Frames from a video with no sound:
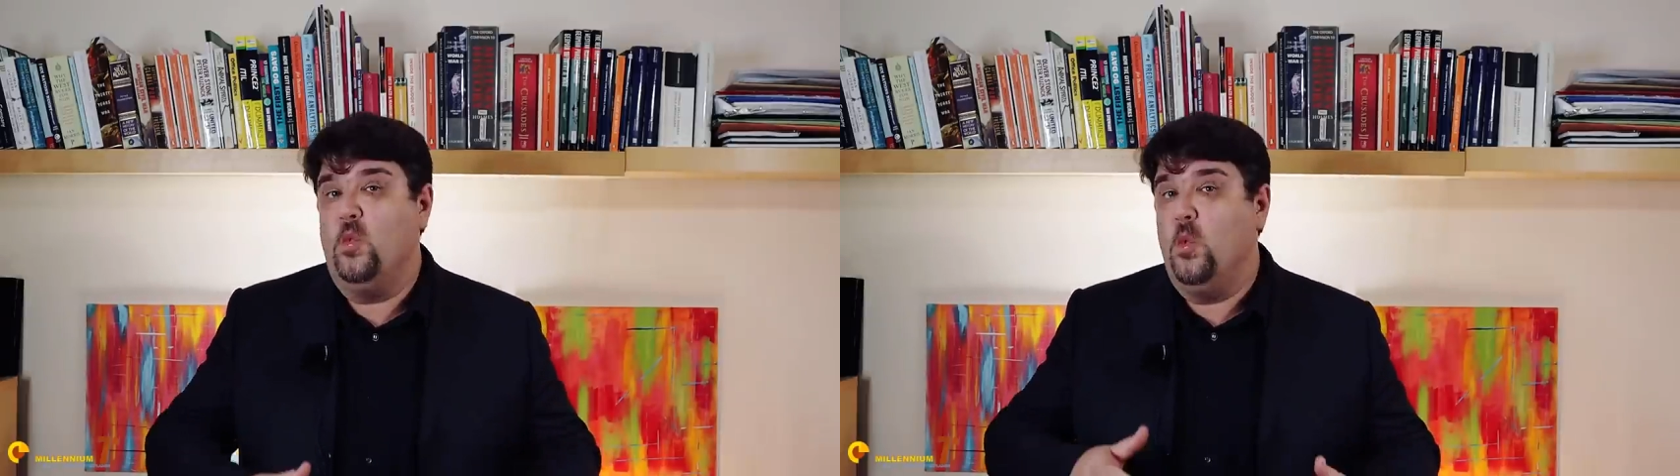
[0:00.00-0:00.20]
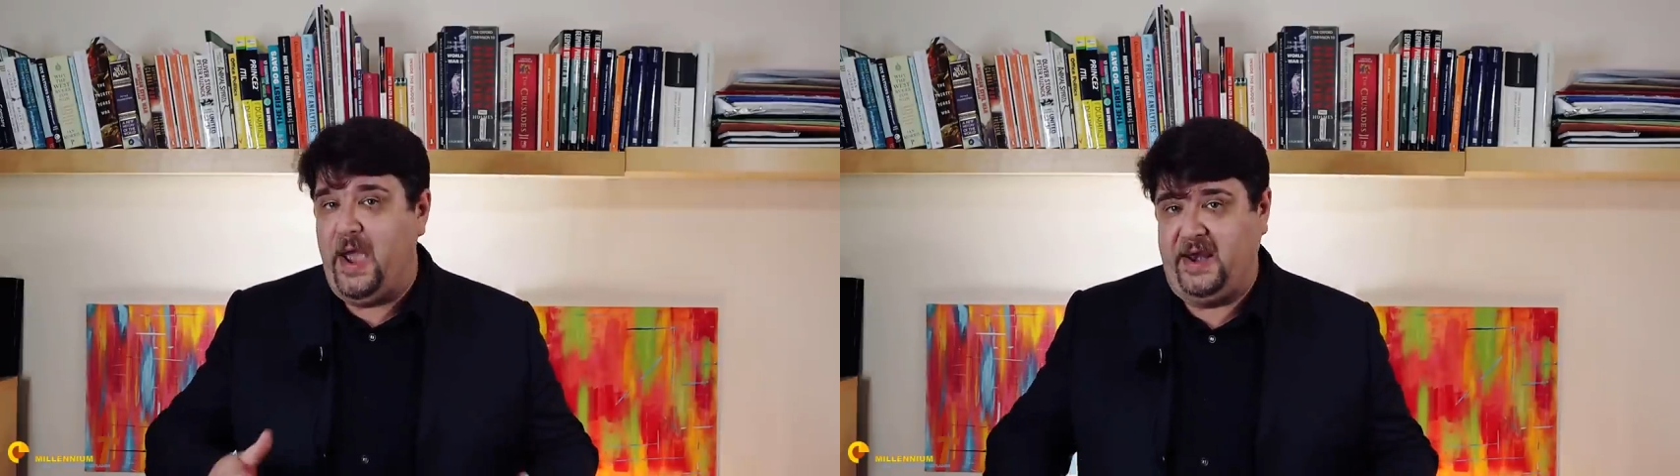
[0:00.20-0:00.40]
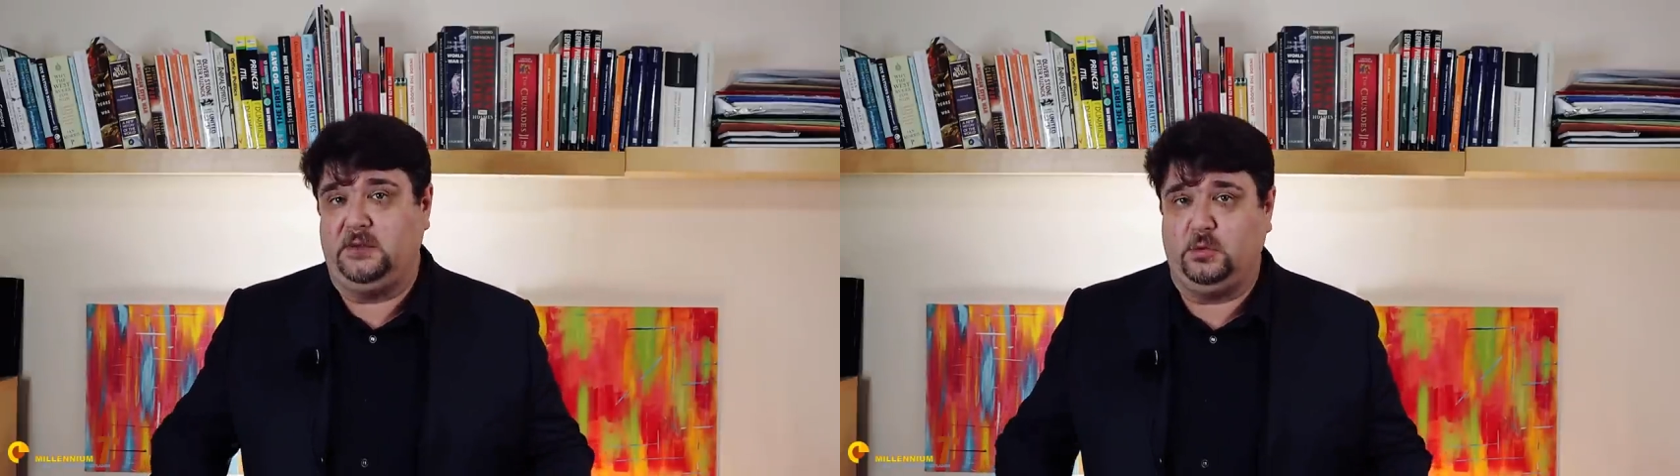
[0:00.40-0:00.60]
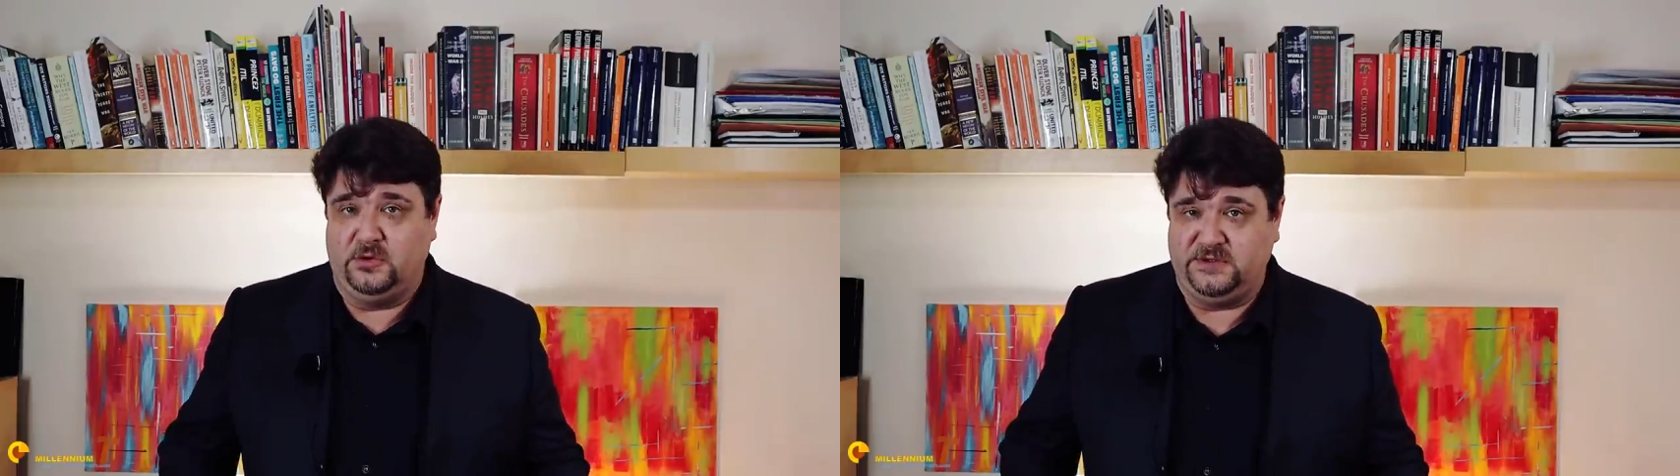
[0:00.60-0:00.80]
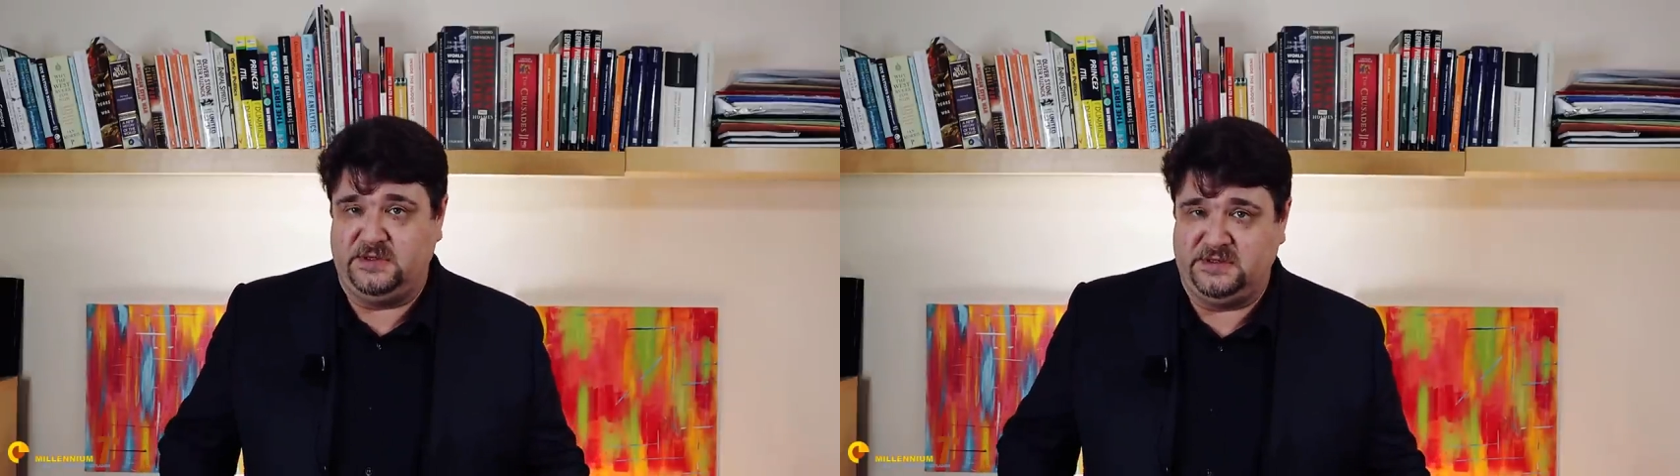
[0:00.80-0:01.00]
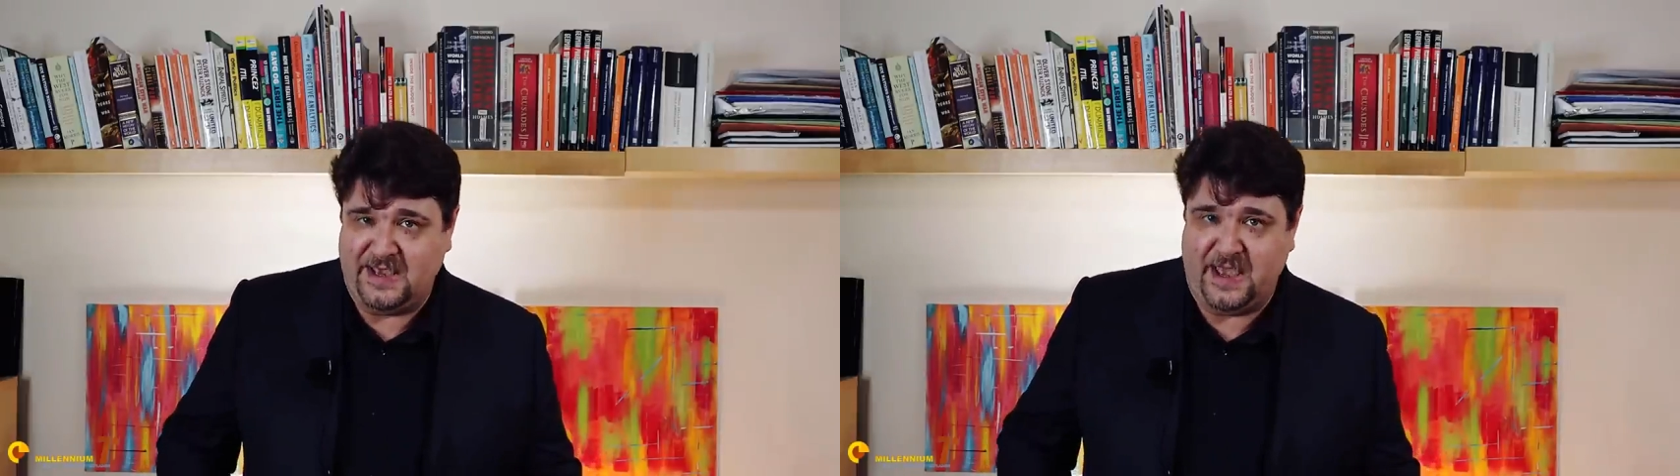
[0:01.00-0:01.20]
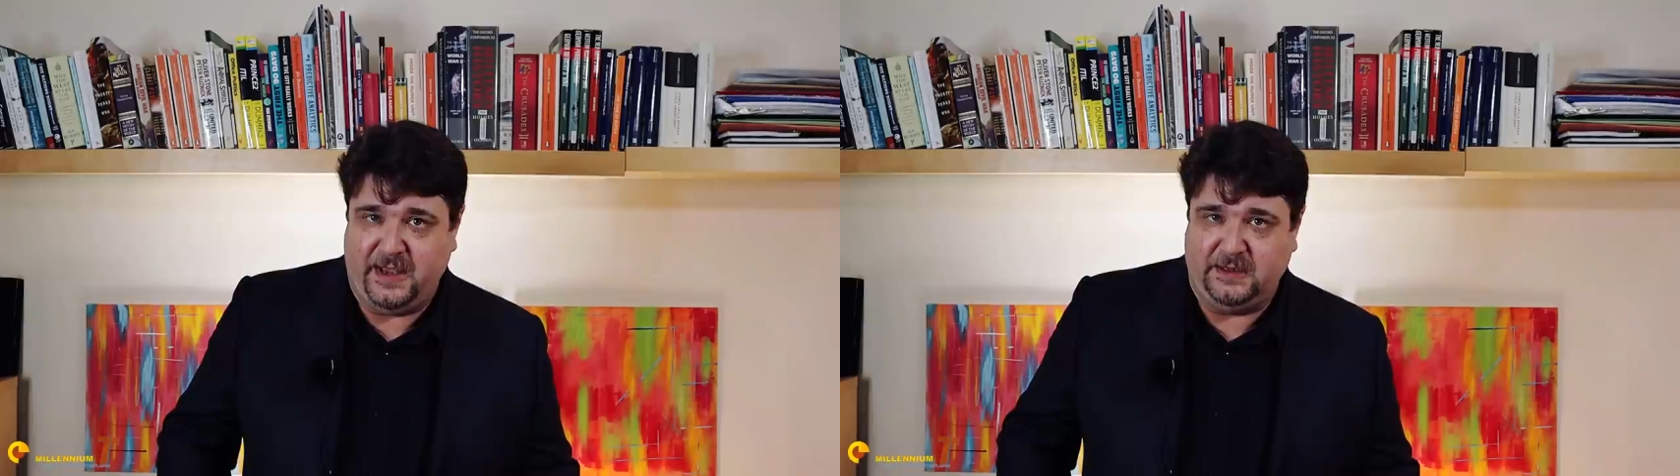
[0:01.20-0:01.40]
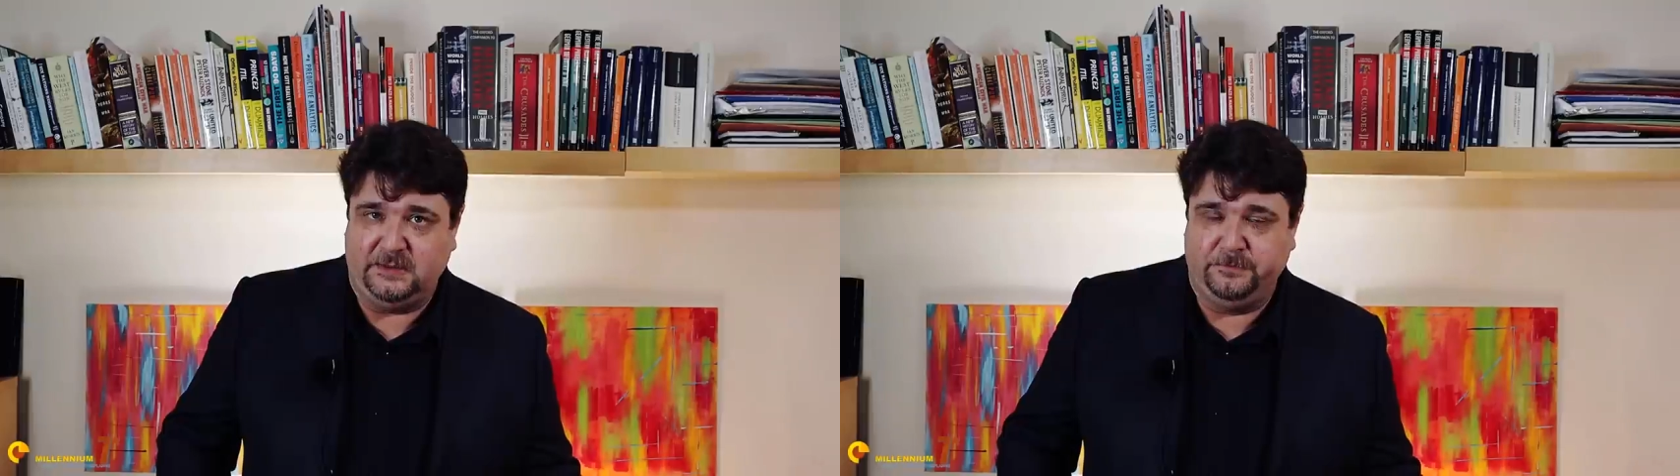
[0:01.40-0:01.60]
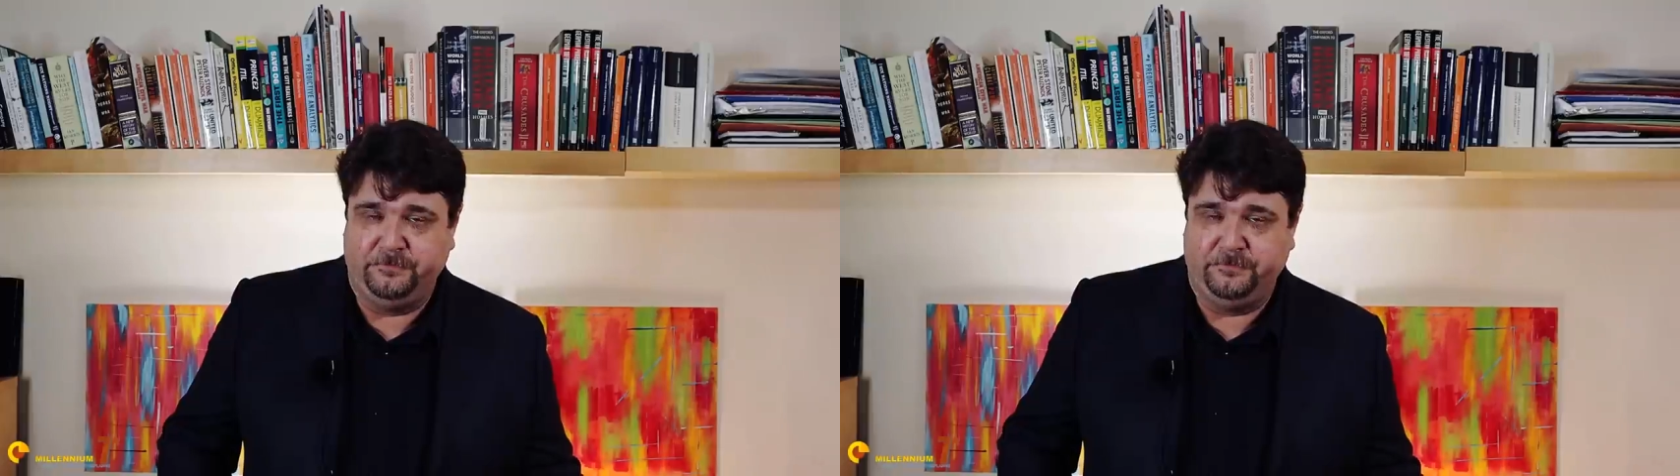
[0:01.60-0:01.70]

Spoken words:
when it was designed.